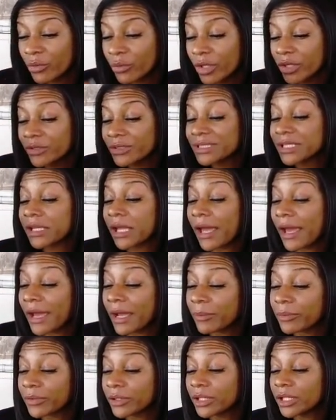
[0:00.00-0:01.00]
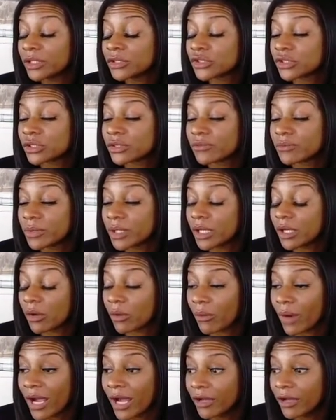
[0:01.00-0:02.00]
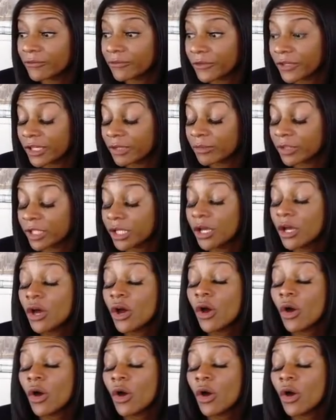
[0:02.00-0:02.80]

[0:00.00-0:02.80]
whether it's like apprehension of being around family,